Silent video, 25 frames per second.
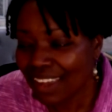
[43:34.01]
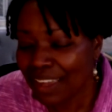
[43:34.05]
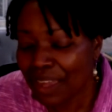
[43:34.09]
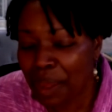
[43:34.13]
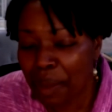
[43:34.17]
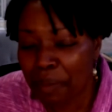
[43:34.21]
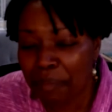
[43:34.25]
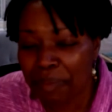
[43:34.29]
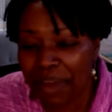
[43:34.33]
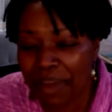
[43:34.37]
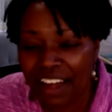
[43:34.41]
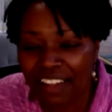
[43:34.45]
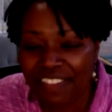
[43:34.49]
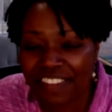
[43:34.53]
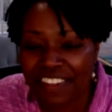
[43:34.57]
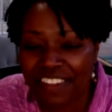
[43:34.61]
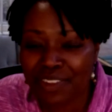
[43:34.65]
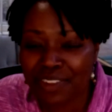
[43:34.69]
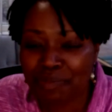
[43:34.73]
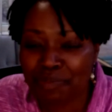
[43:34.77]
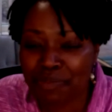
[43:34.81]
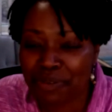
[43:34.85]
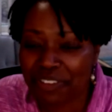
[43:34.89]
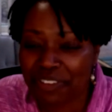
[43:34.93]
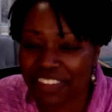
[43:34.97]
about
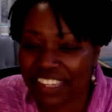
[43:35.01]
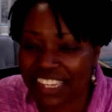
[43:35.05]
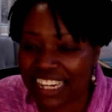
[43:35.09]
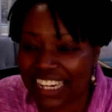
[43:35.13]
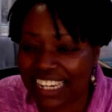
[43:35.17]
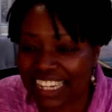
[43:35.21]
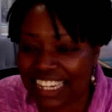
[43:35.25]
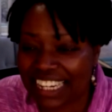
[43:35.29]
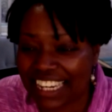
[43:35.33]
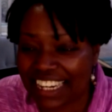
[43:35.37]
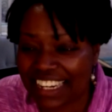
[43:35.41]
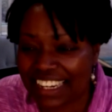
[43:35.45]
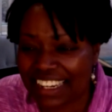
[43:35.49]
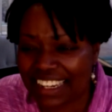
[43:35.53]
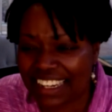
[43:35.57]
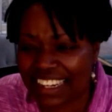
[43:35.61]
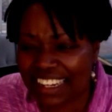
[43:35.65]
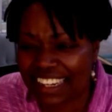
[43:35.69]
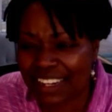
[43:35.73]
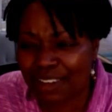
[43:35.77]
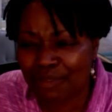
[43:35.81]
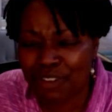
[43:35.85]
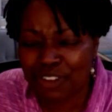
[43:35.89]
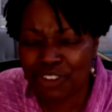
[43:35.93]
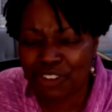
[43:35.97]
this book that I'd edited,
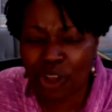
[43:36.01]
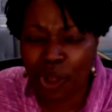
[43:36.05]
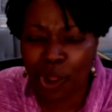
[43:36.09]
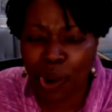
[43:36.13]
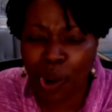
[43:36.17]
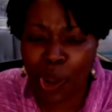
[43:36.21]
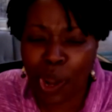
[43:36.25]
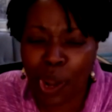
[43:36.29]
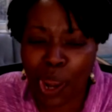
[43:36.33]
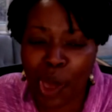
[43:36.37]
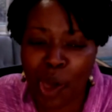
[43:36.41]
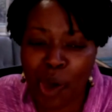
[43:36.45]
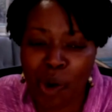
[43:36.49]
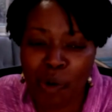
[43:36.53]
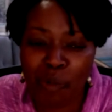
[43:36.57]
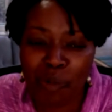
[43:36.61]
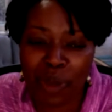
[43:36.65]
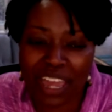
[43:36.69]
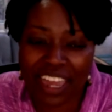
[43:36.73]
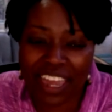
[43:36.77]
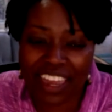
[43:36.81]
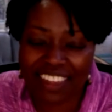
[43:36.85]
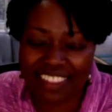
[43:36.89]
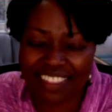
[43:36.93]
and it was glowing.